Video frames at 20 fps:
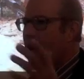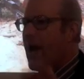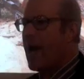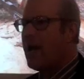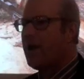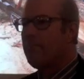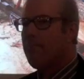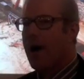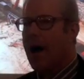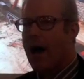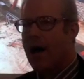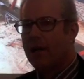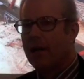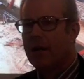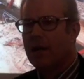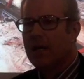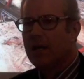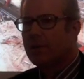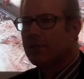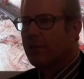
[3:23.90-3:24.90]
the hay
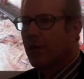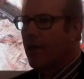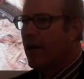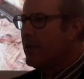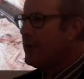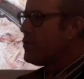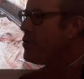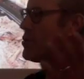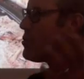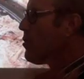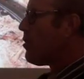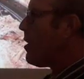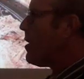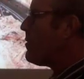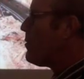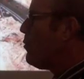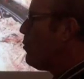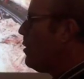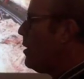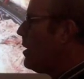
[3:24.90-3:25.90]
bind, so they
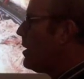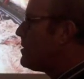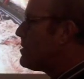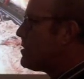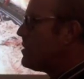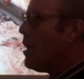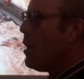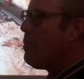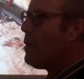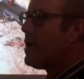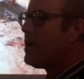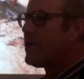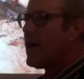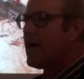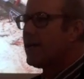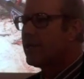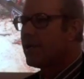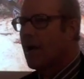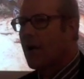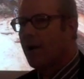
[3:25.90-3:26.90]
destroy the woods. Nobody
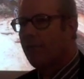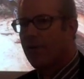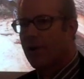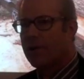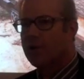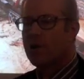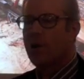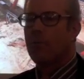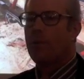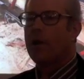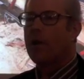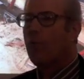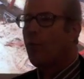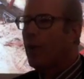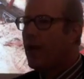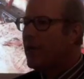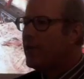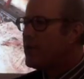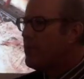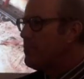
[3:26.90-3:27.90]
takes care of things. Nobody
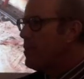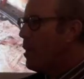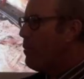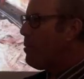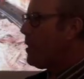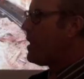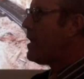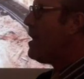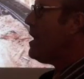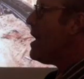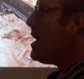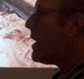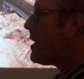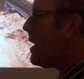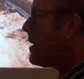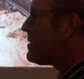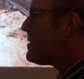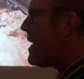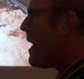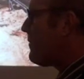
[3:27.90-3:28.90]
weeds them. Nobody
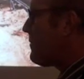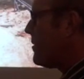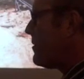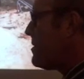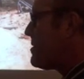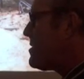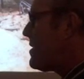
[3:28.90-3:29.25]
cuts out the